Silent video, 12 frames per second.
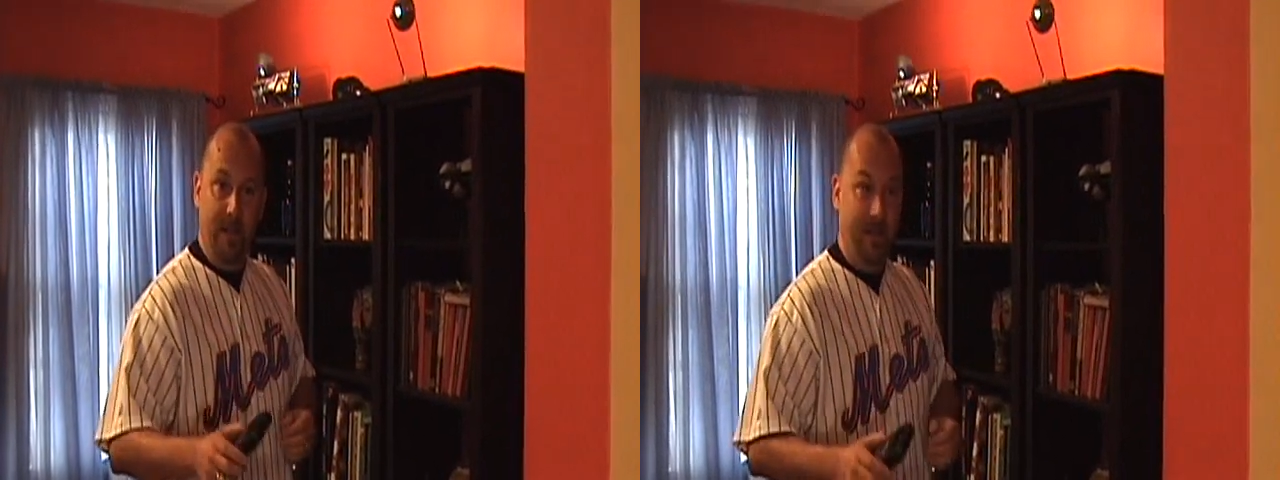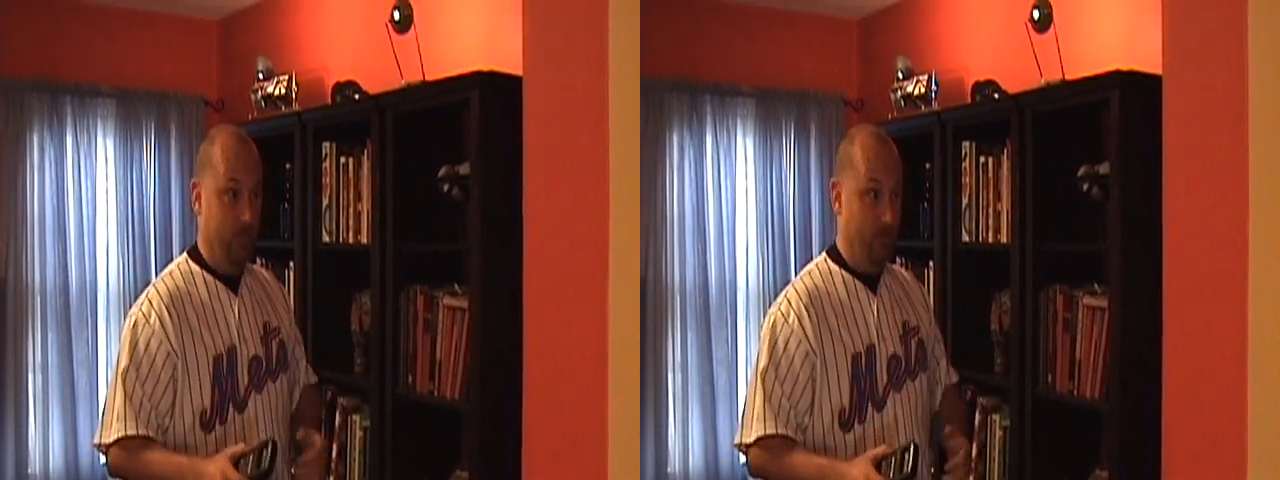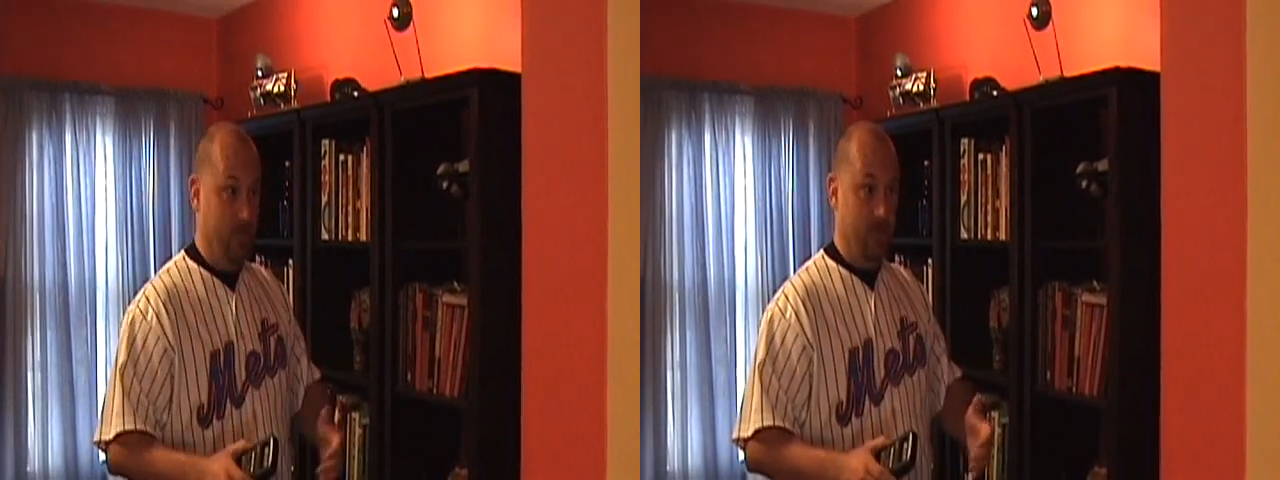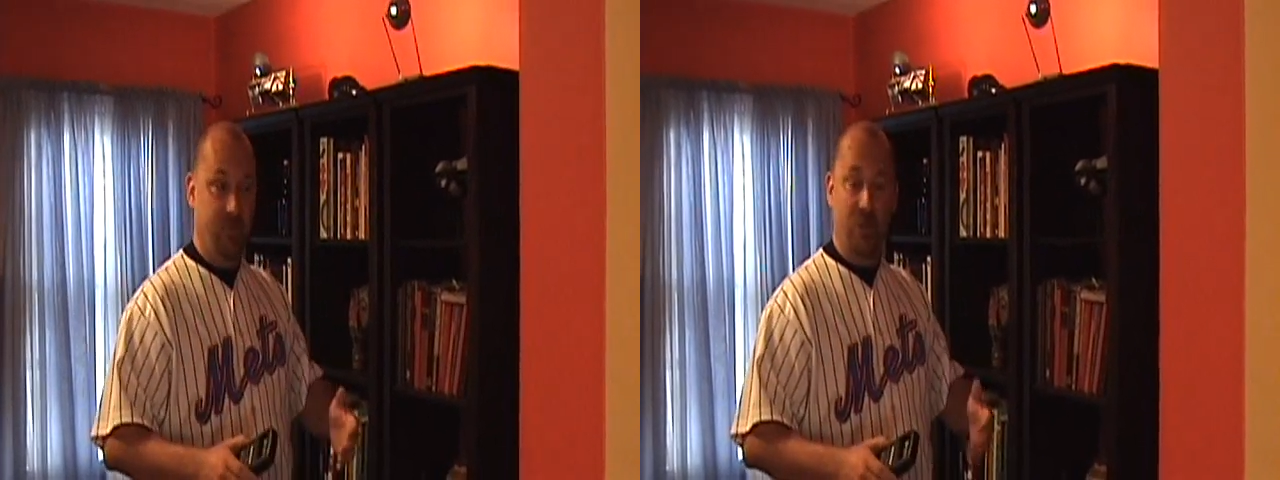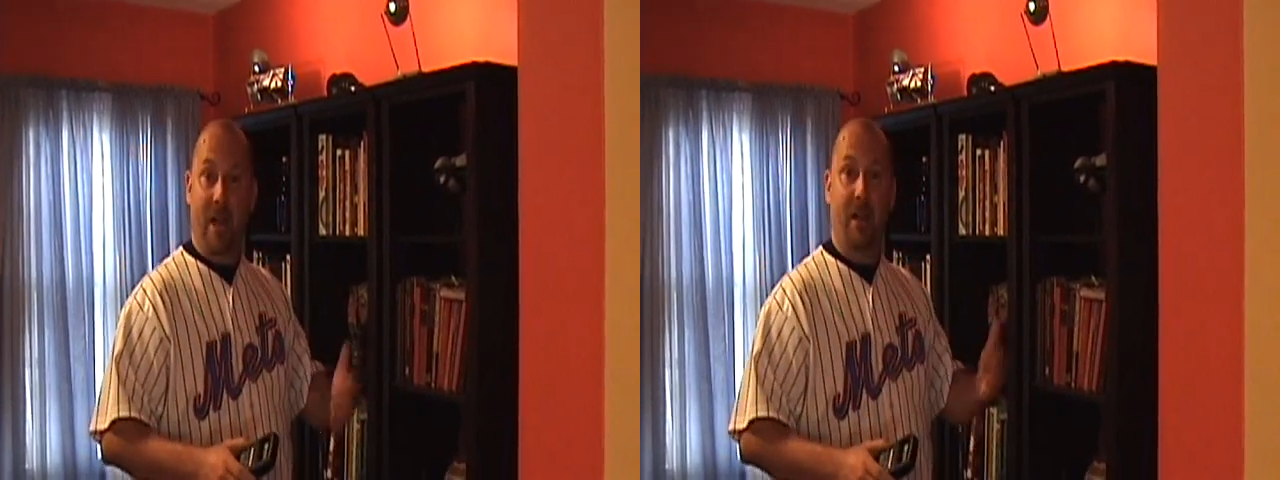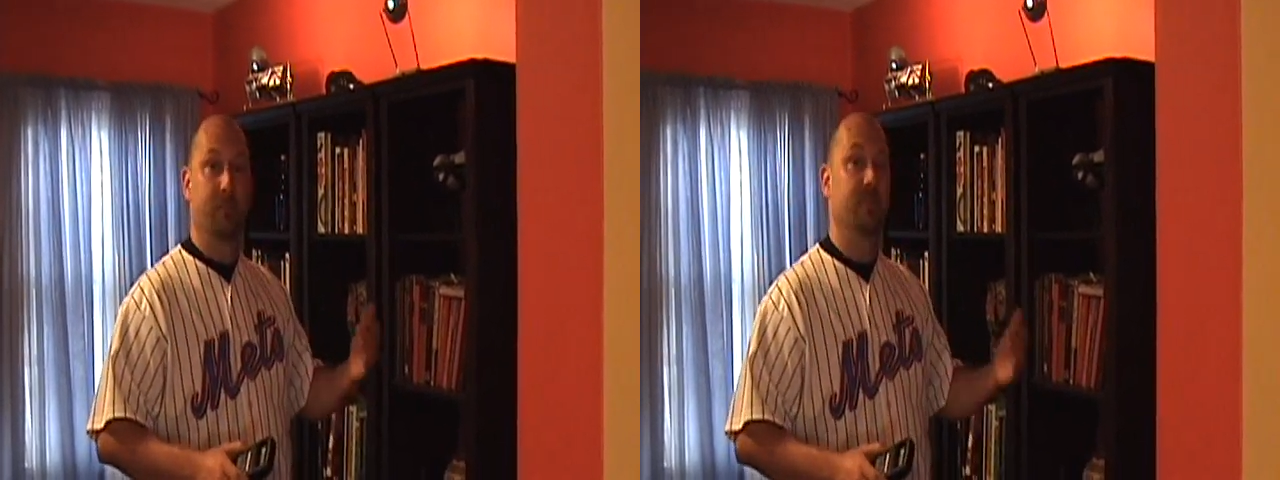and it
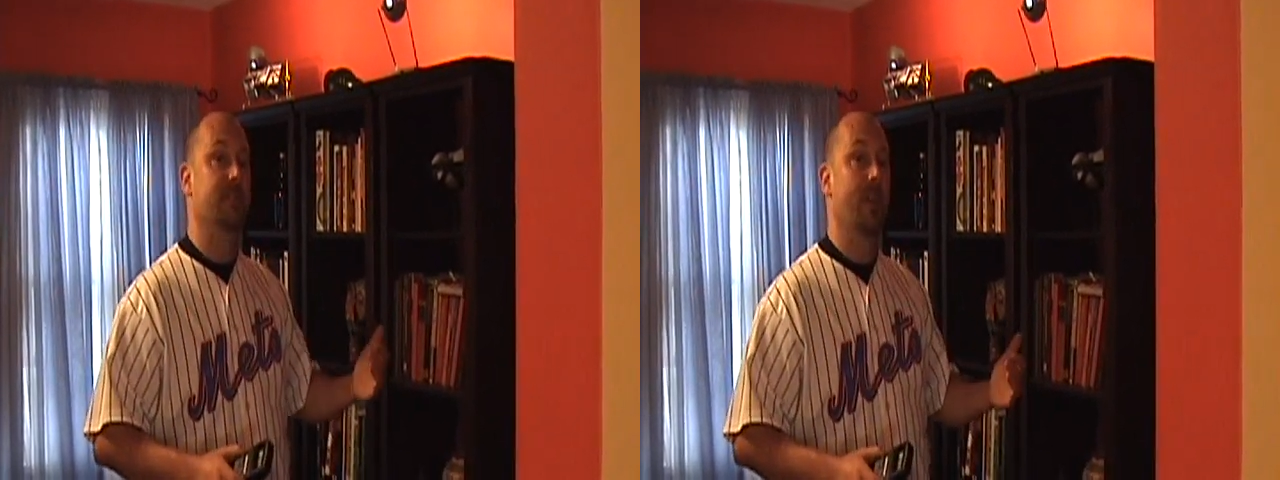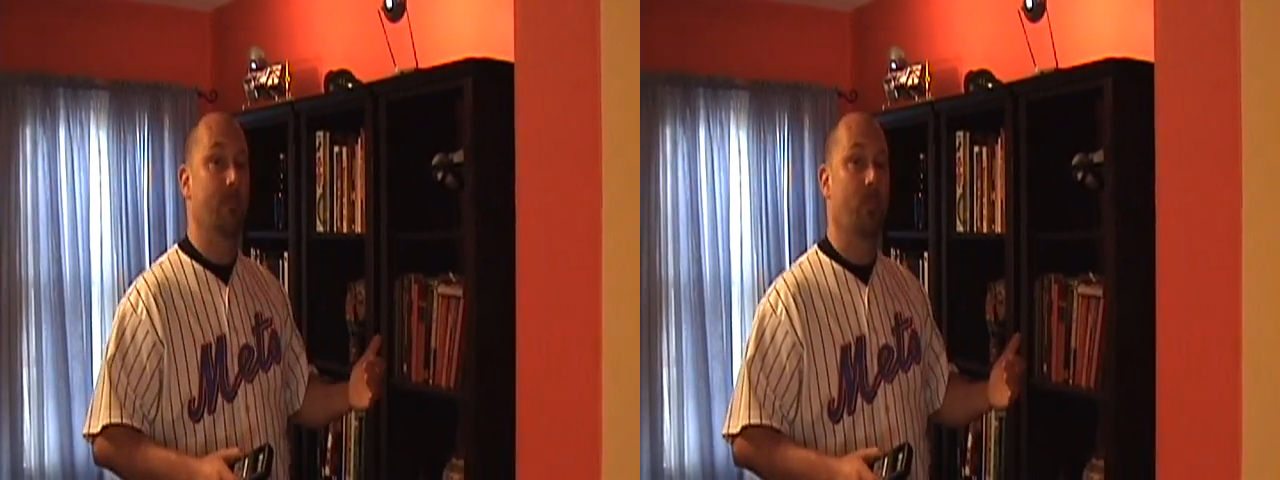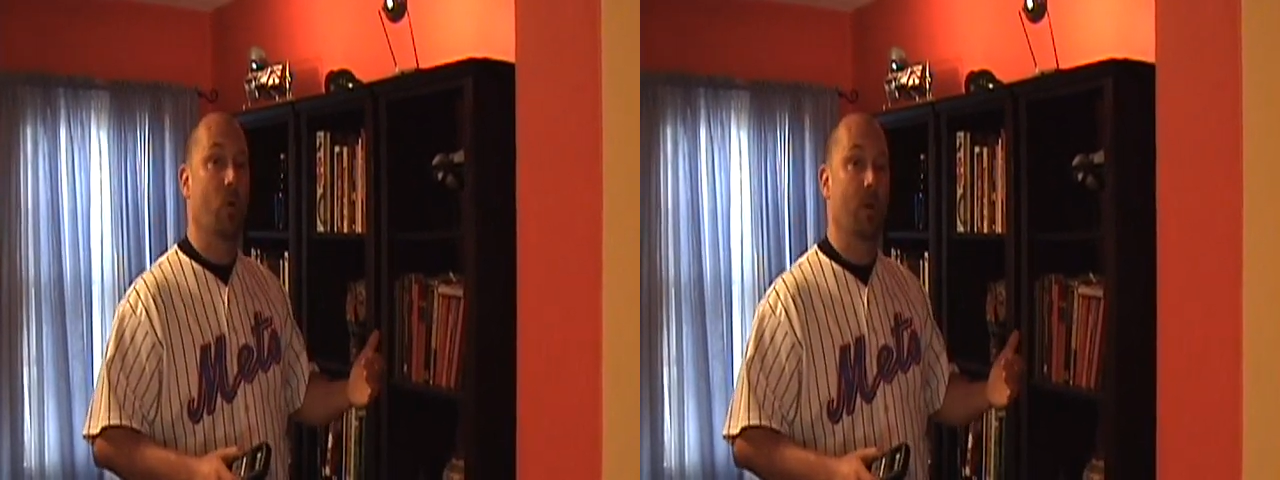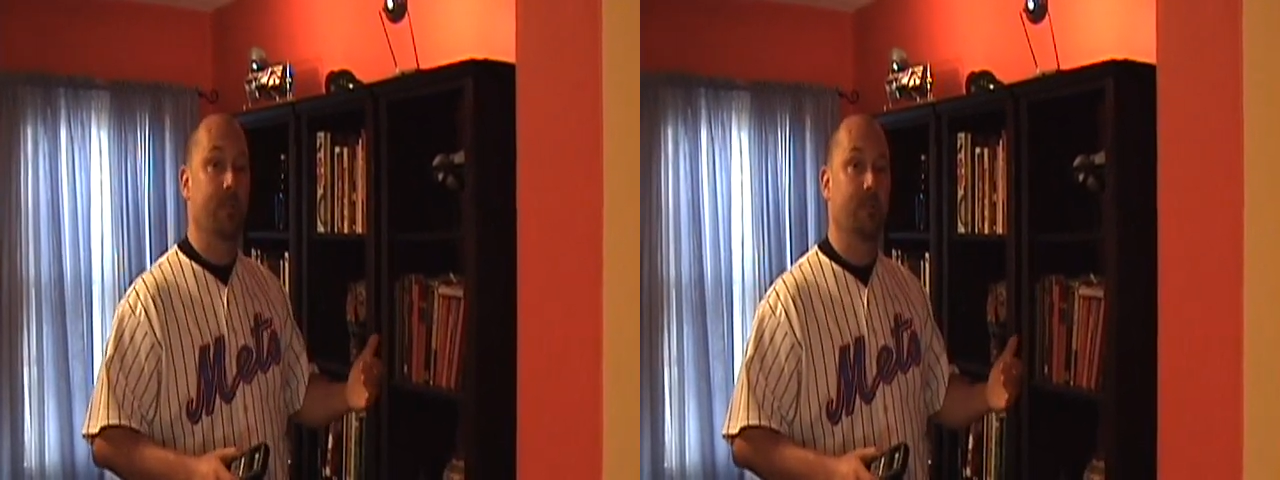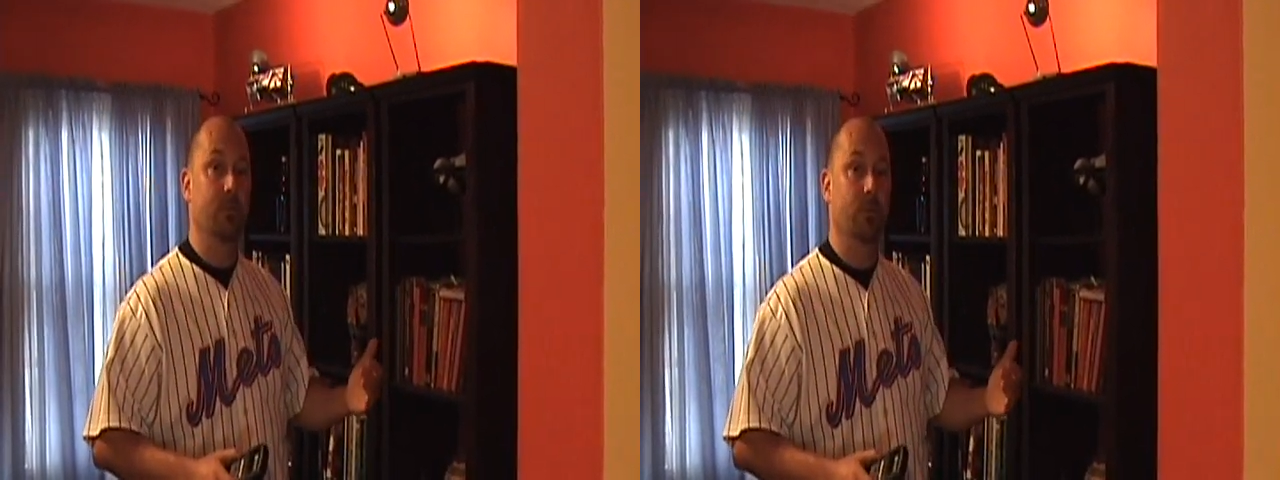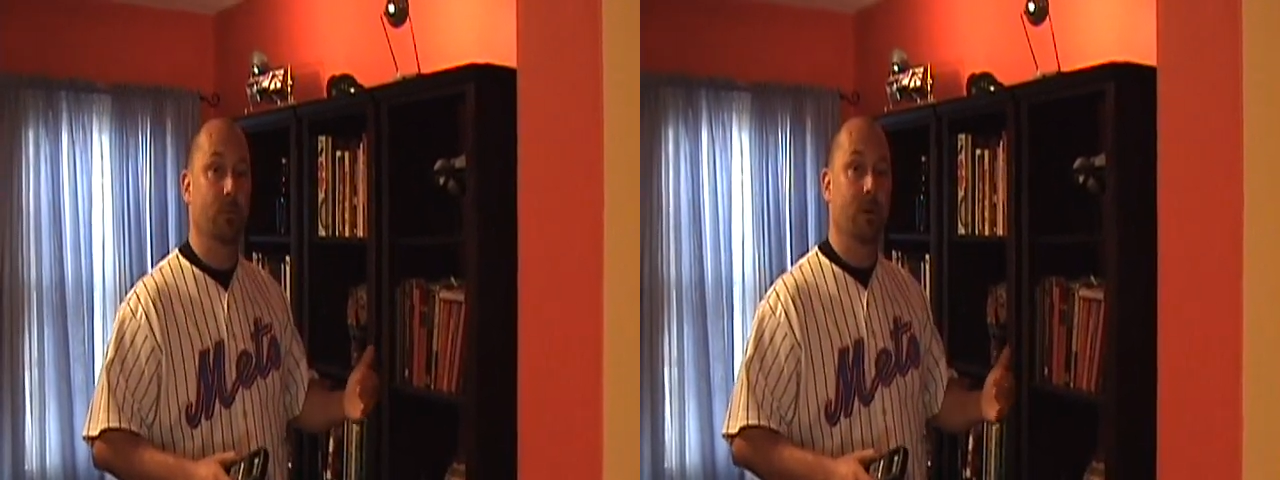shot up to
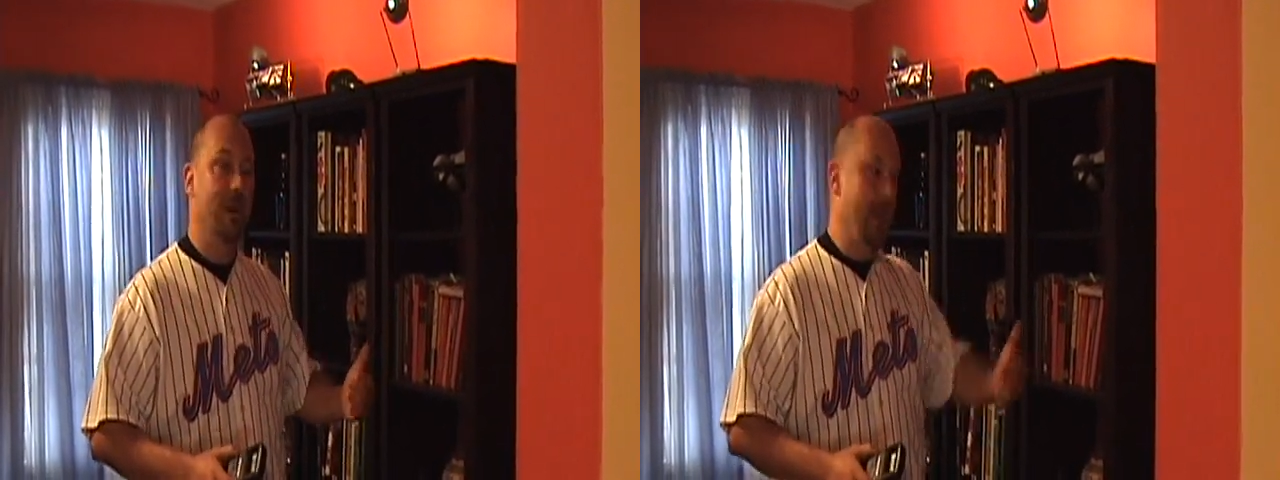10.2,